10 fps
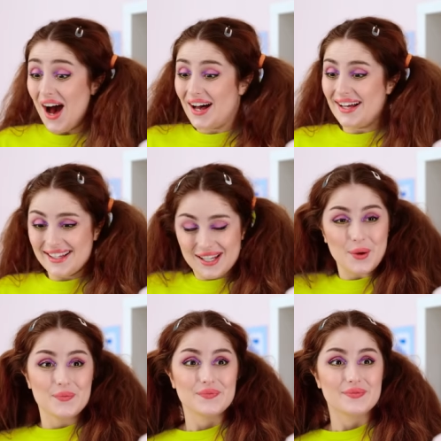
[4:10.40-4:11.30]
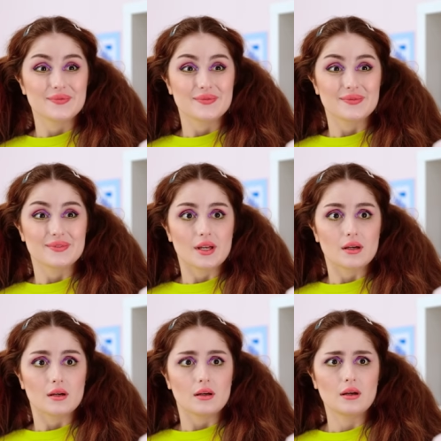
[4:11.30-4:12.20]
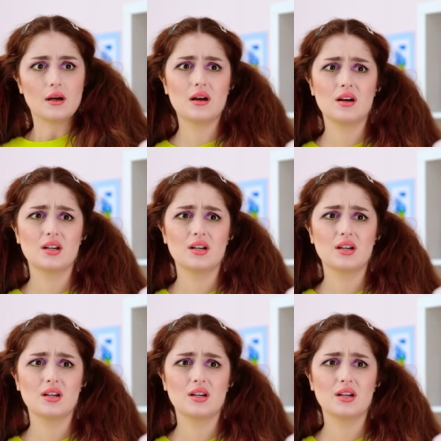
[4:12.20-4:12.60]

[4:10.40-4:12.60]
See you soon! Oh,